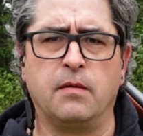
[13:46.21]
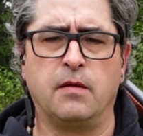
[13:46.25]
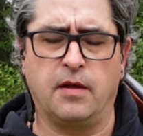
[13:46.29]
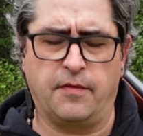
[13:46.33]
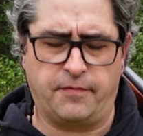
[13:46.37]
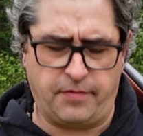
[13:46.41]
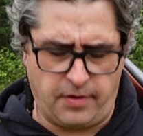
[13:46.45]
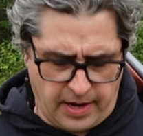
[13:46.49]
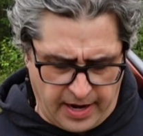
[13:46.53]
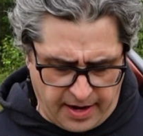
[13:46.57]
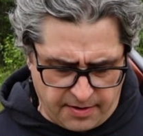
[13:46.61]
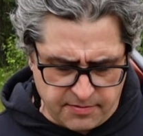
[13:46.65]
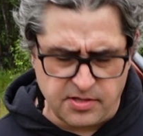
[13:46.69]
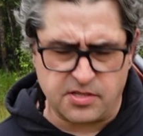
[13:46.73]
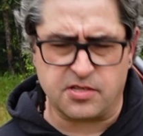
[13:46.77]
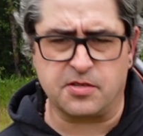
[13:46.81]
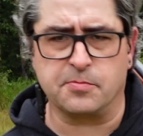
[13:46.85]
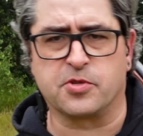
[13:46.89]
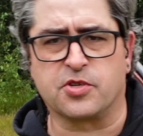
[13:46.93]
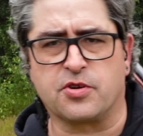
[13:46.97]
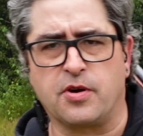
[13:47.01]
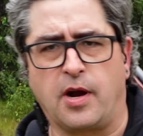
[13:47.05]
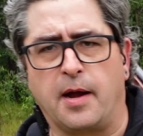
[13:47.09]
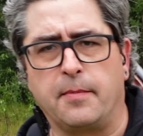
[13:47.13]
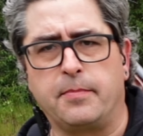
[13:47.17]
If you haven't
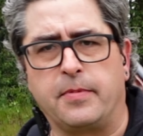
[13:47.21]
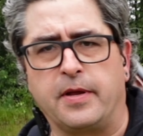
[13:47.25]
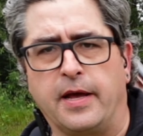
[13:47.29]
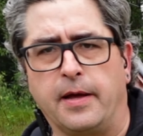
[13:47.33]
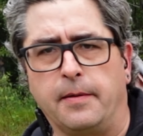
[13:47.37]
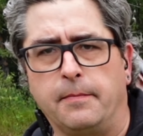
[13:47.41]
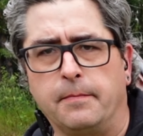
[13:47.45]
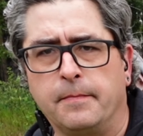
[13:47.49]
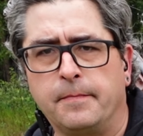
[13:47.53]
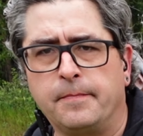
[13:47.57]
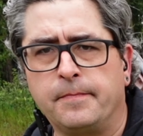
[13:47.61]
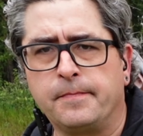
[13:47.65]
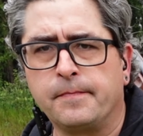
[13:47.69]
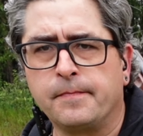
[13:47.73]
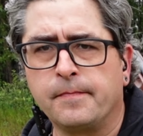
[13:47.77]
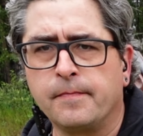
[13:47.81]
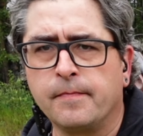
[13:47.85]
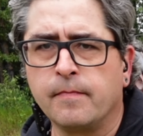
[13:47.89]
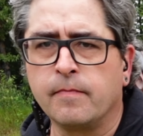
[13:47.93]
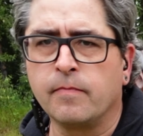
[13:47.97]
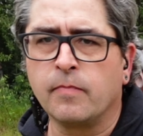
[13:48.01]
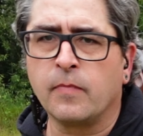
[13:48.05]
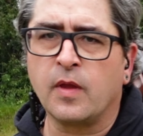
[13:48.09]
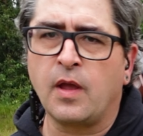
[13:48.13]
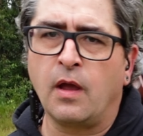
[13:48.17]
subscribed yet,
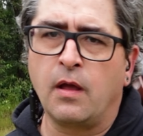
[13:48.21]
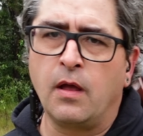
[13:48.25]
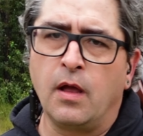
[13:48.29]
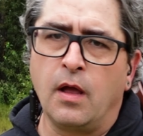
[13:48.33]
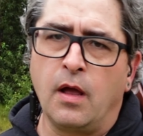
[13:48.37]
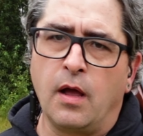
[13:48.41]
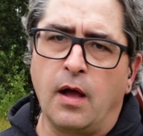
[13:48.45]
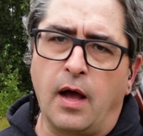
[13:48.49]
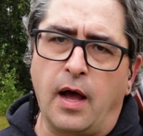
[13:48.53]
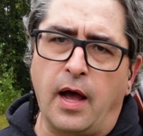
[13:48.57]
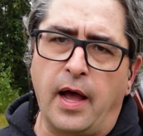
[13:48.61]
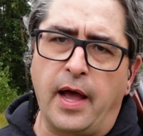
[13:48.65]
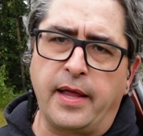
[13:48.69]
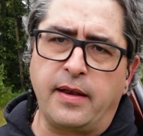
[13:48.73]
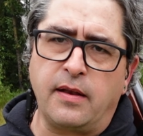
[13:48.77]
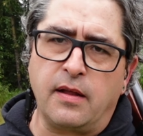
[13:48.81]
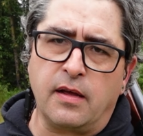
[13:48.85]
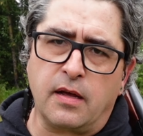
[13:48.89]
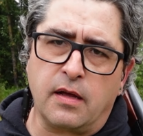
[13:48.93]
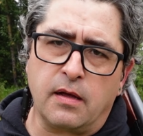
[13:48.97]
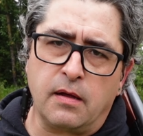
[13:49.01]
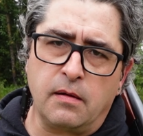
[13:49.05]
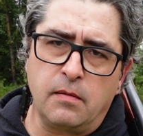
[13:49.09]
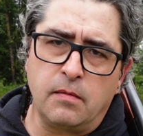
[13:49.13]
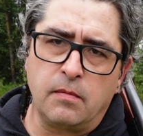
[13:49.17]

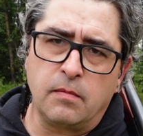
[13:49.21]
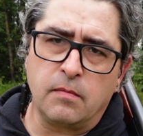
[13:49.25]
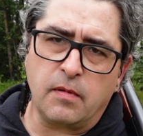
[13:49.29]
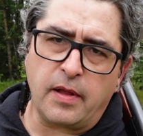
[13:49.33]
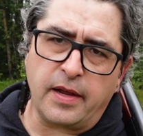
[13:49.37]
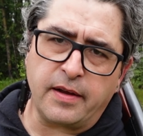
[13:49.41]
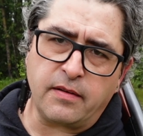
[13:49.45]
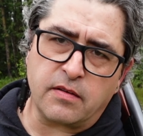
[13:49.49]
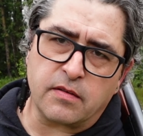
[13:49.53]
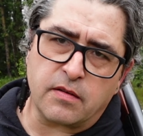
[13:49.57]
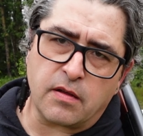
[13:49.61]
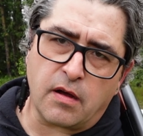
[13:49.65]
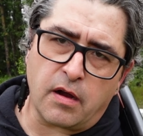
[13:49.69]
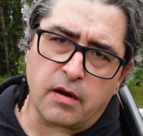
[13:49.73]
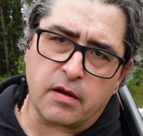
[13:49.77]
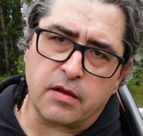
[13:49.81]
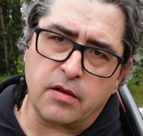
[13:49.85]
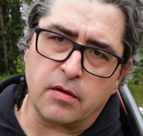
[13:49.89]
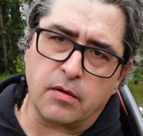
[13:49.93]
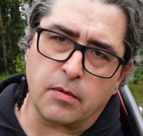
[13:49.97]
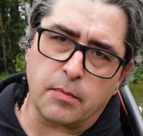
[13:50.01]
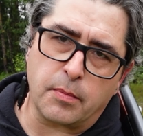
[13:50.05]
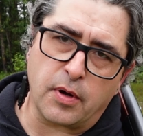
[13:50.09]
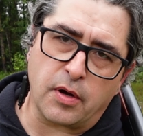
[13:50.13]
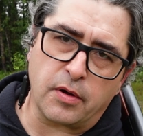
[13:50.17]
I'd like to talk to
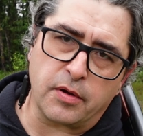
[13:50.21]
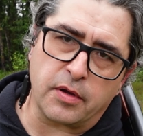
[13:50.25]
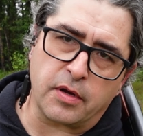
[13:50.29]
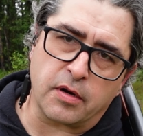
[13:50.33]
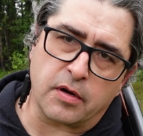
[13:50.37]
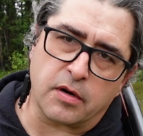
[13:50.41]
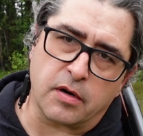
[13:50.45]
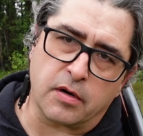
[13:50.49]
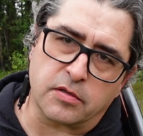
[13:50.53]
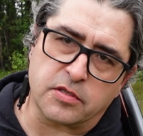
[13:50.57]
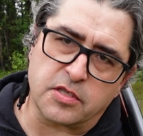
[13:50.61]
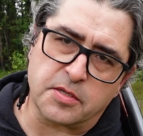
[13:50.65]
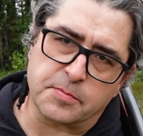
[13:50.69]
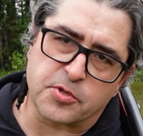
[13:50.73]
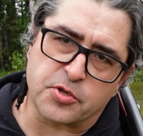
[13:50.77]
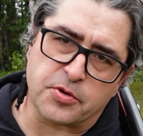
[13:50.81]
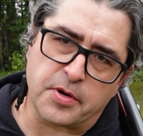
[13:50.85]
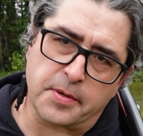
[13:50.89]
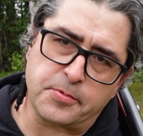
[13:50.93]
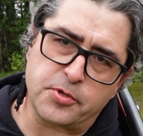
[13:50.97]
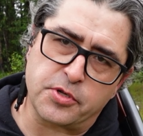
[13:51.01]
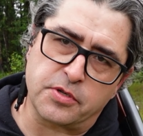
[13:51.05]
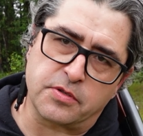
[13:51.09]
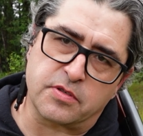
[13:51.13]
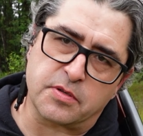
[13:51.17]
you about your
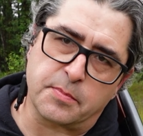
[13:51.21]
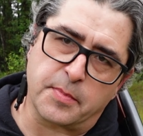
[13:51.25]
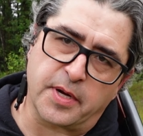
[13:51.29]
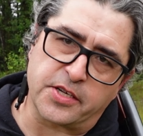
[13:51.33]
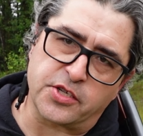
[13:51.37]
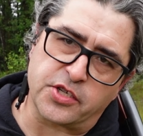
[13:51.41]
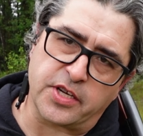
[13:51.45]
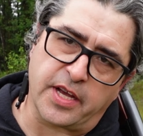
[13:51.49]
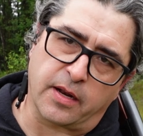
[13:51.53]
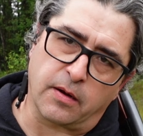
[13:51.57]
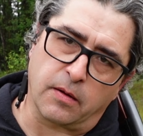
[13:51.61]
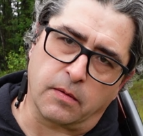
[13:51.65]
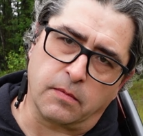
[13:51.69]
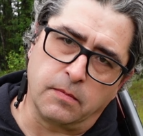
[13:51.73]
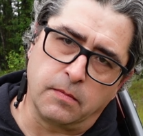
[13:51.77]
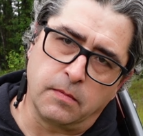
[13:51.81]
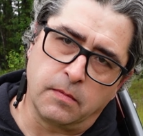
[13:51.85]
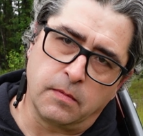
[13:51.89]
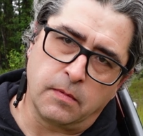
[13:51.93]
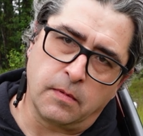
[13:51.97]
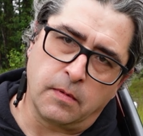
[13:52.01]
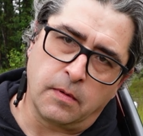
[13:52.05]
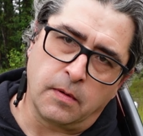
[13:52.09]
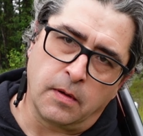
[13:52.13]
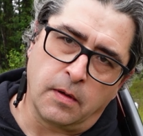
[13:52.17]
subscription to my channel.
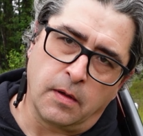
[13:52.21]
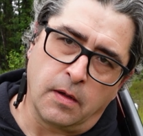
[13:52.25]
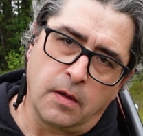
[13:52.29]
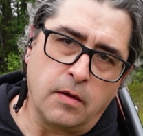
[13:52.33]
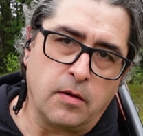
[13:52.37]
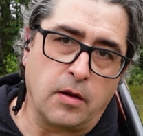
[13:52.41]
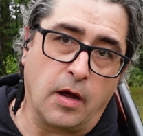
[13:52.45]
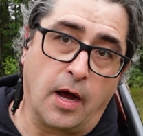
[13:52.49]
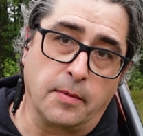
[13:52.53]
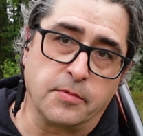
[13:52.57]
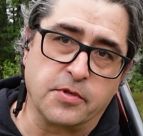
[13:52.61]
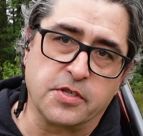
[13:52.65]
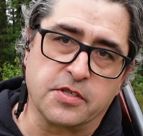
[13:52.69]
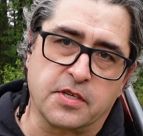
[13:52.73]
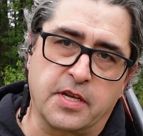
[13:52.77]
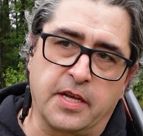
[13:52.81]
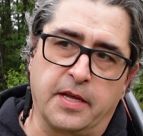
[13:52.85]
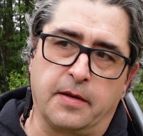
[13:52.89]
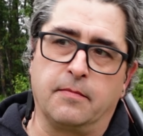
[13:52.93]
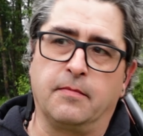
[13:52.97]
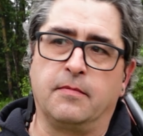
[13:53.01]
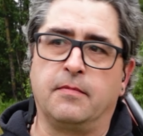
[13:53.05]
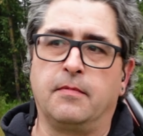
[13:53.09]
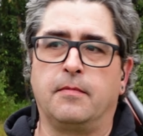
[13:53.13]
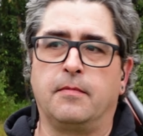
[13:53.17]
No, I'm just kidding.